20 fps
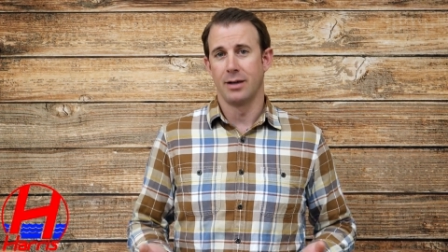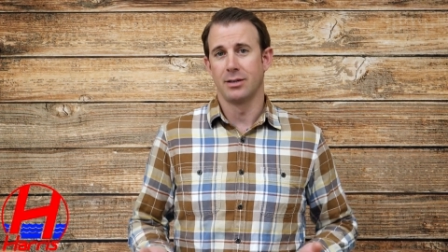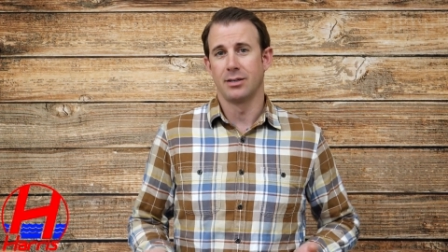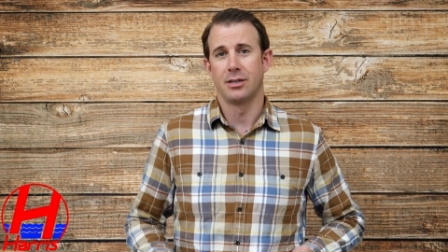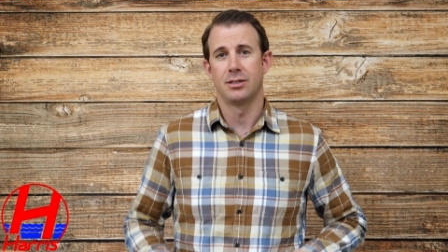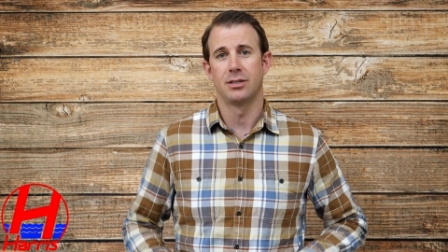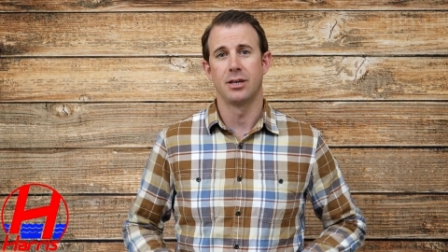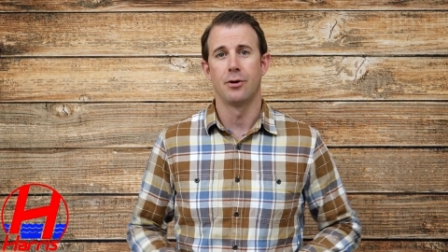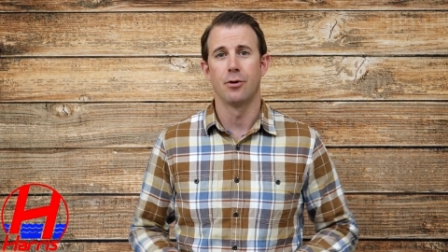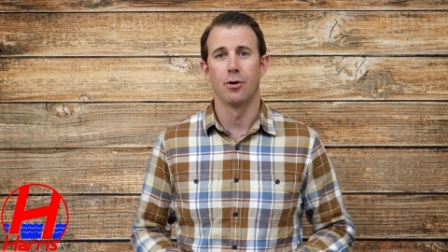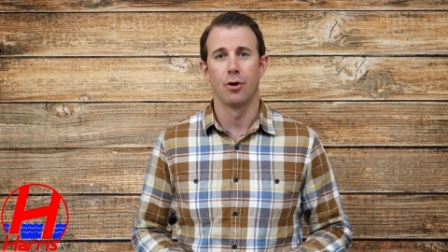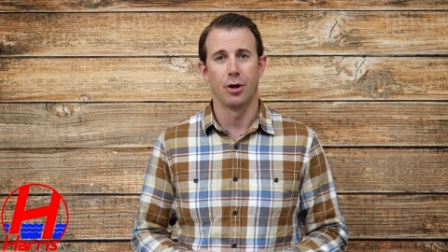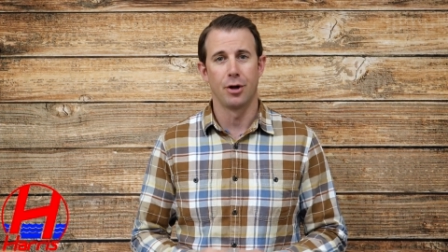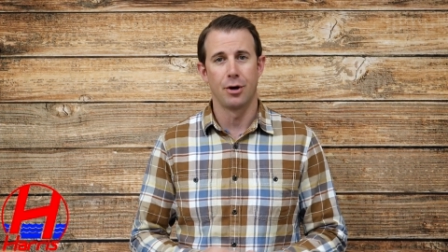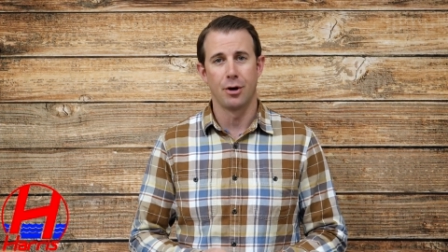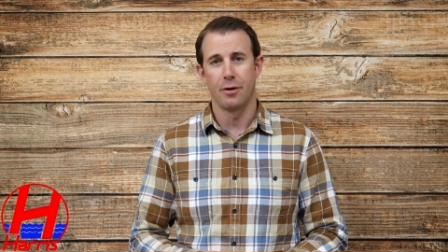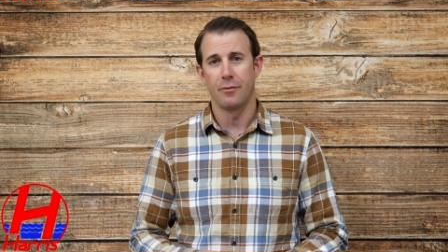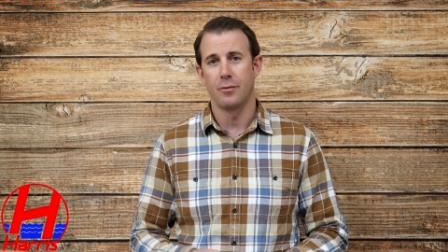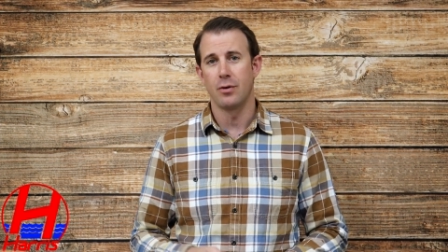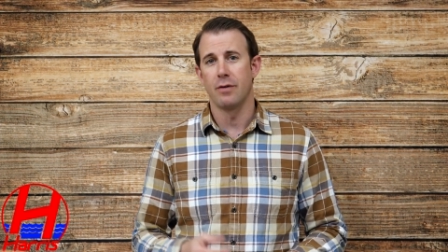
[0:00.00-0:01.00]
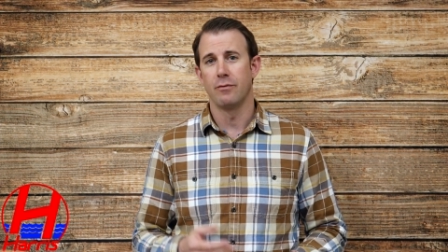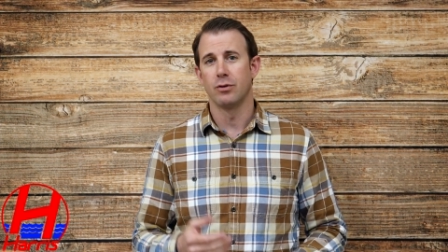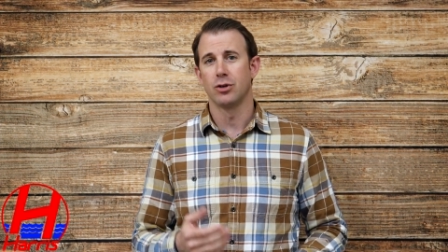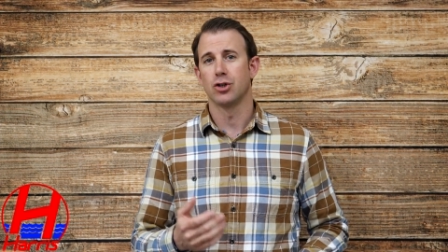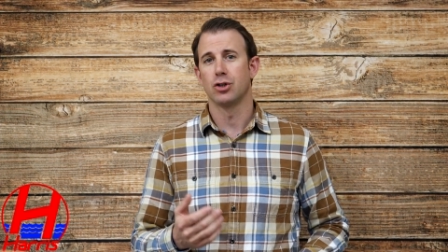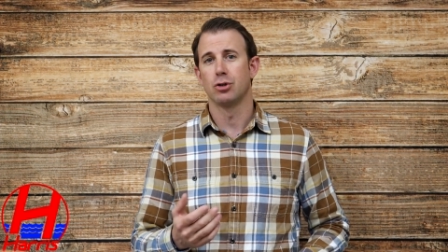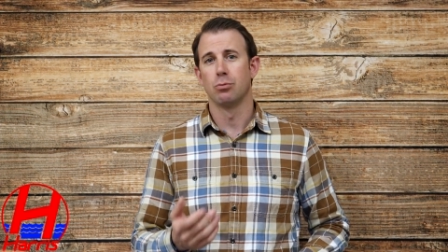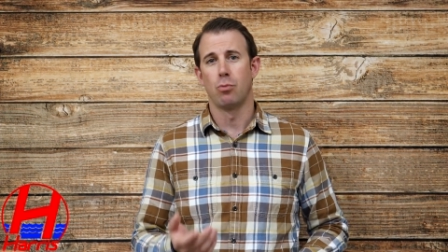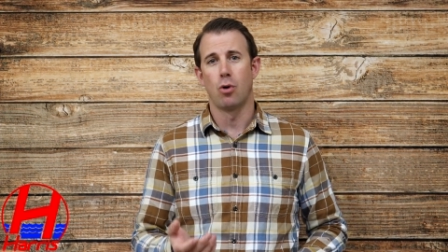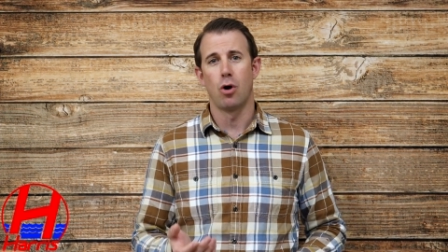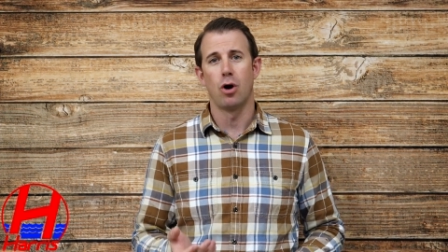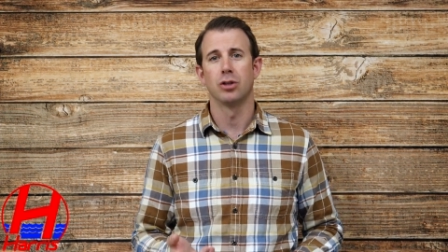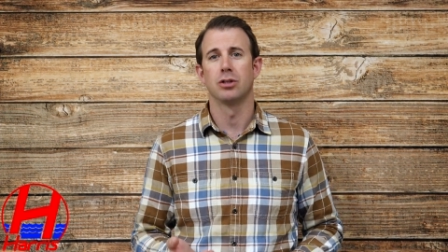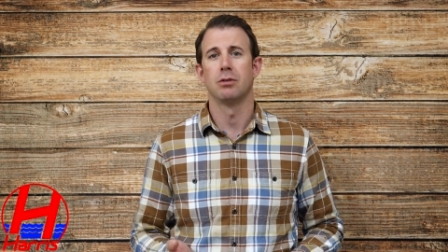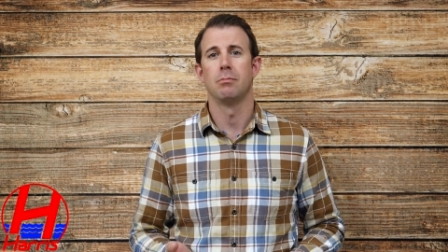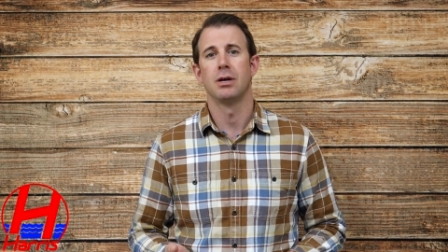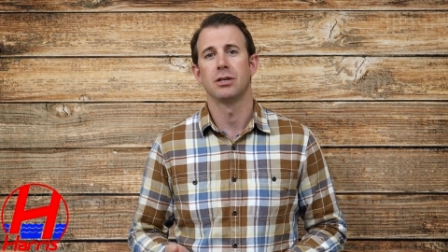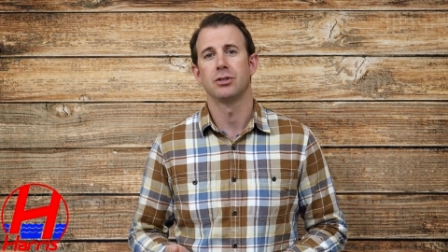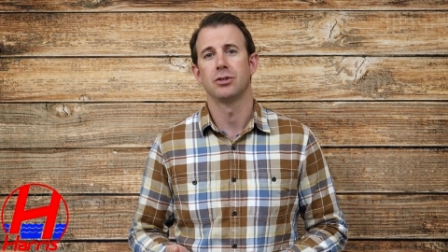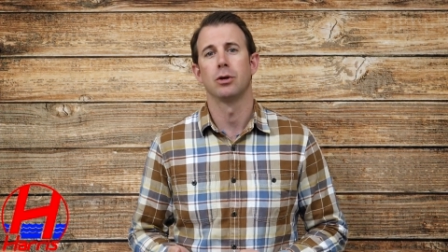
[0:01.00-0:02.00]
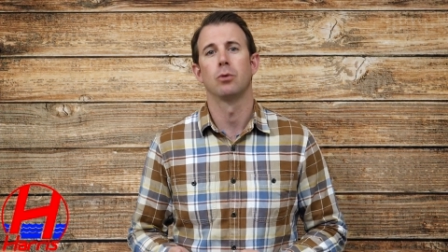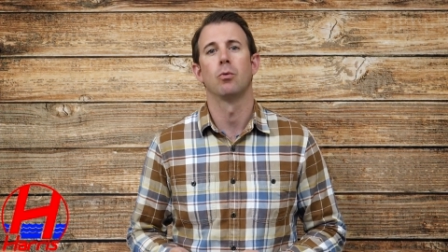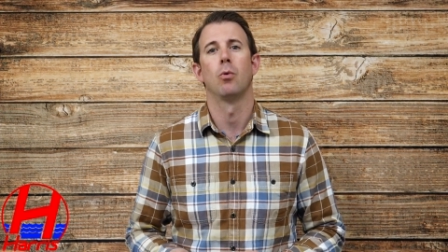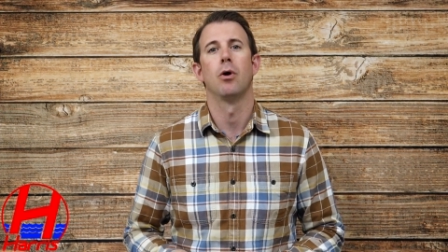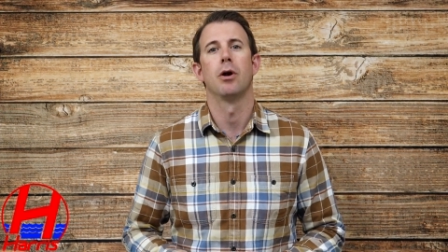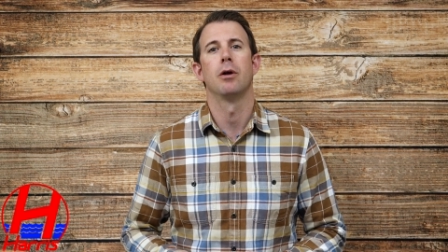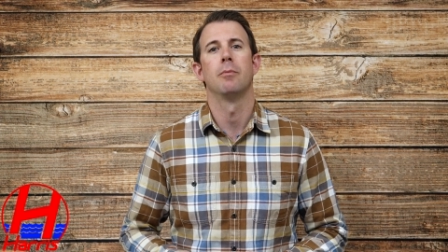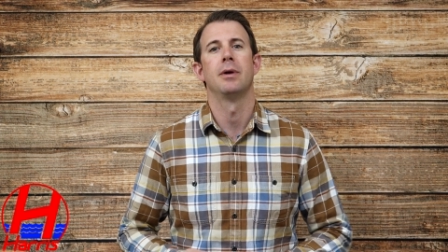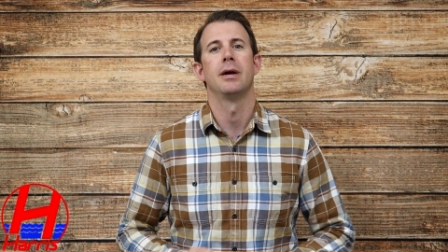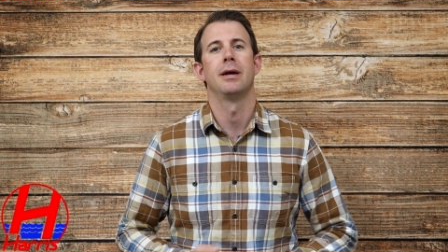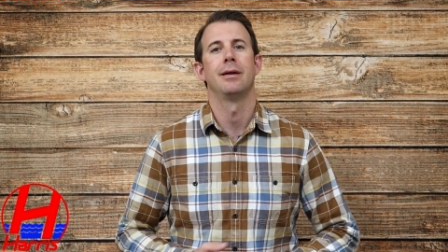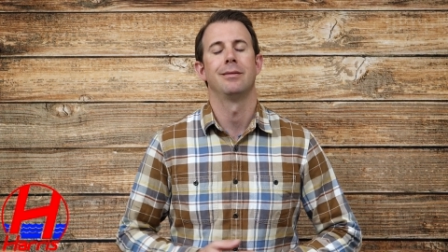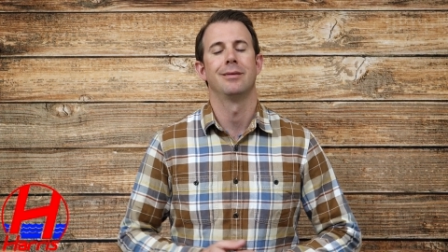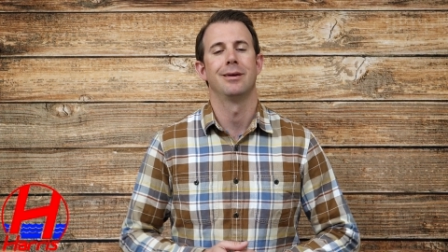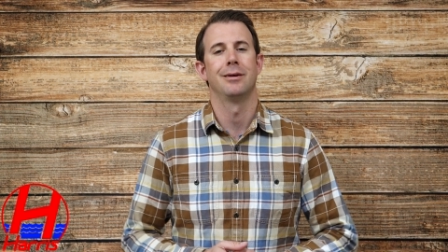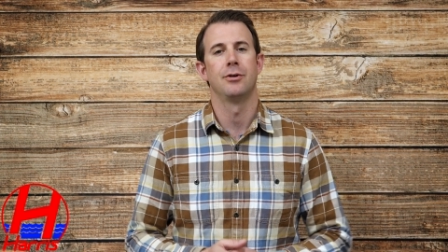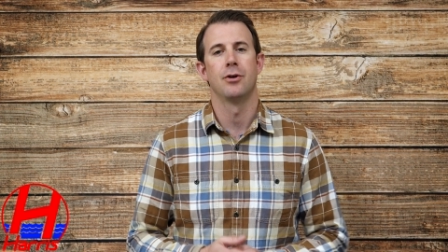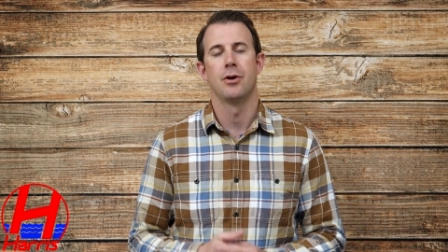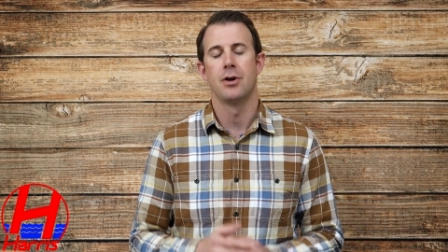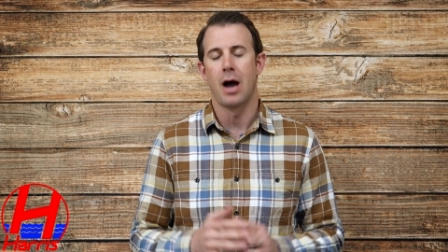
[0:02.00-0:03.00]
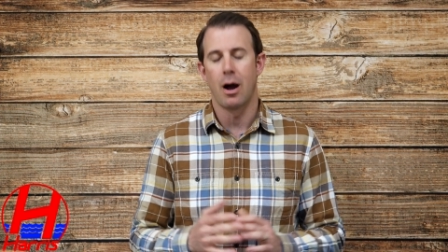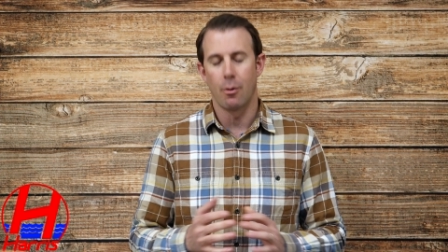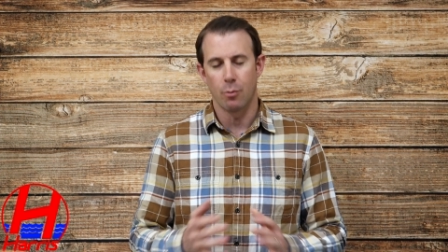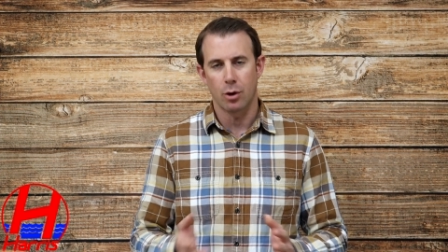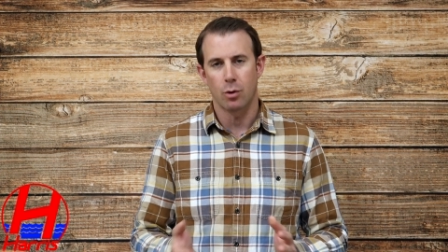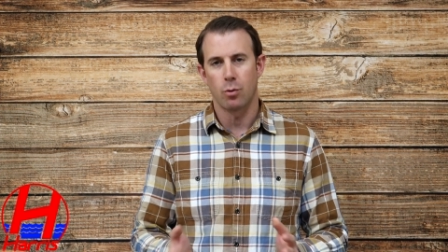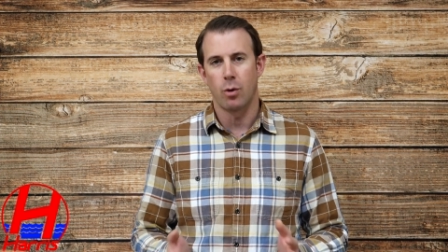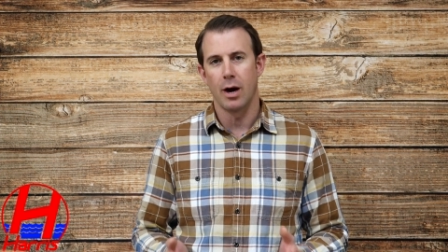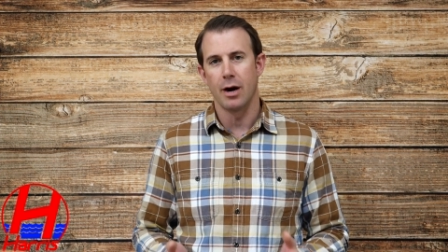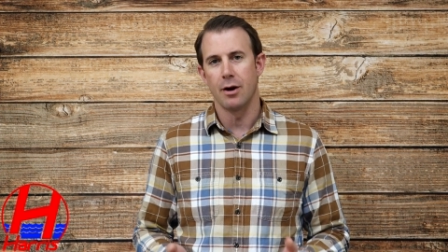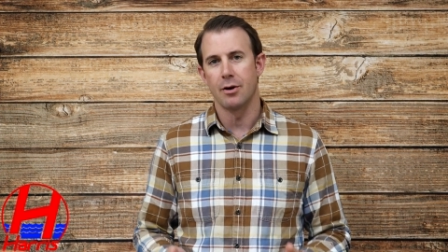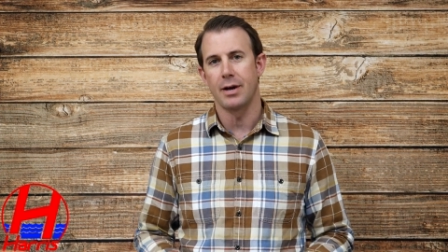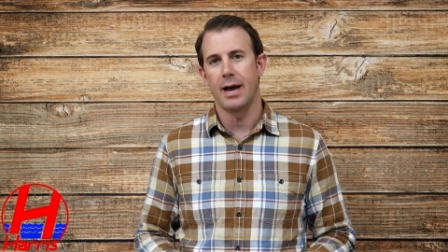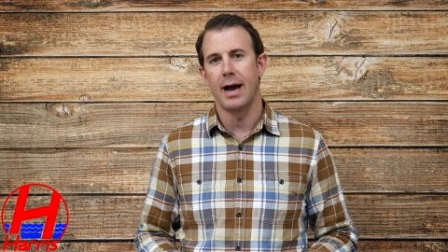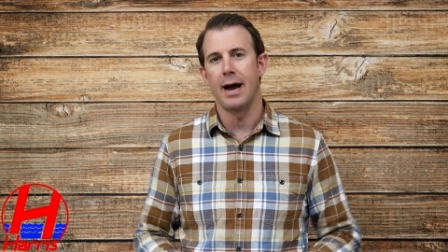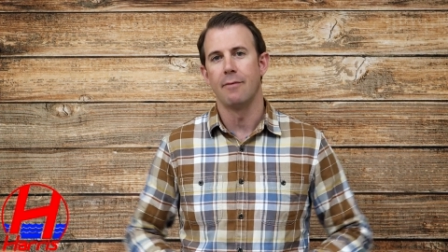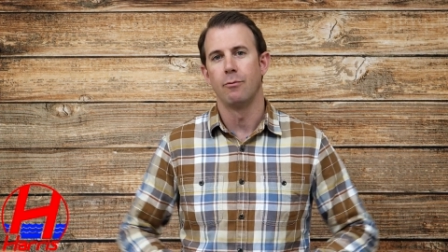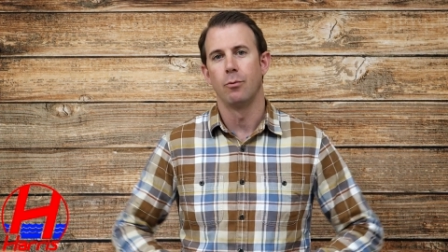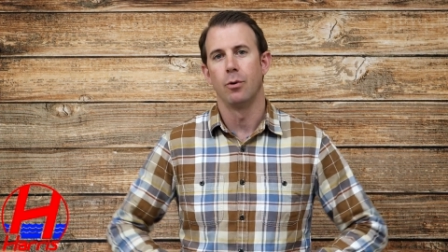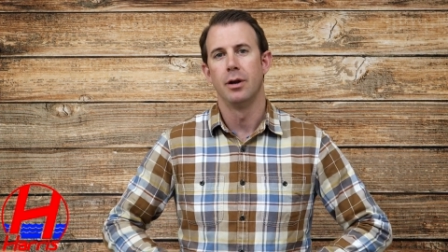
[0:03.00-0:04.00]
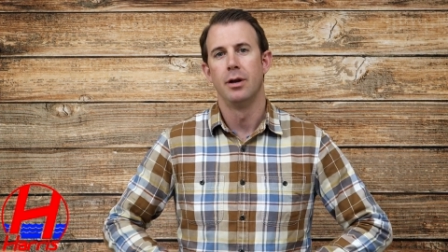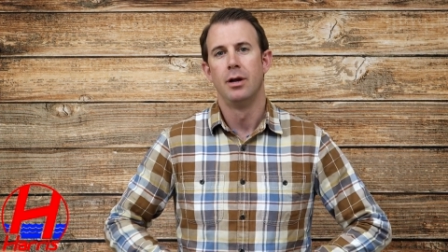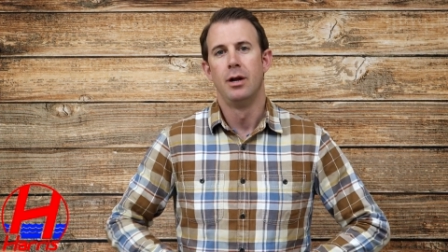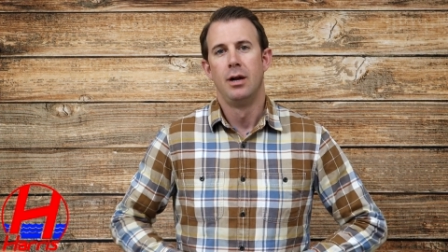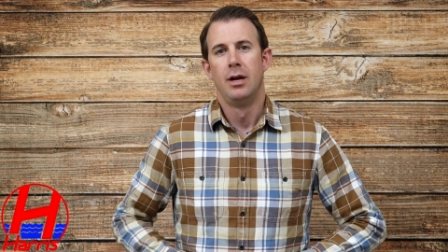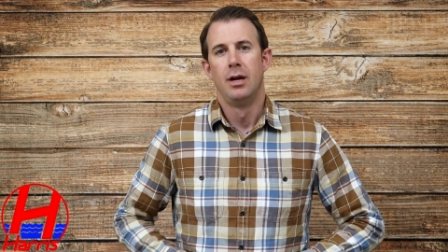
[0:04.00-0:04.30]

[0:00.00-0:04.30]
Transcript: As I said earlier, if you have a small domestic water main, then you're not required to have one.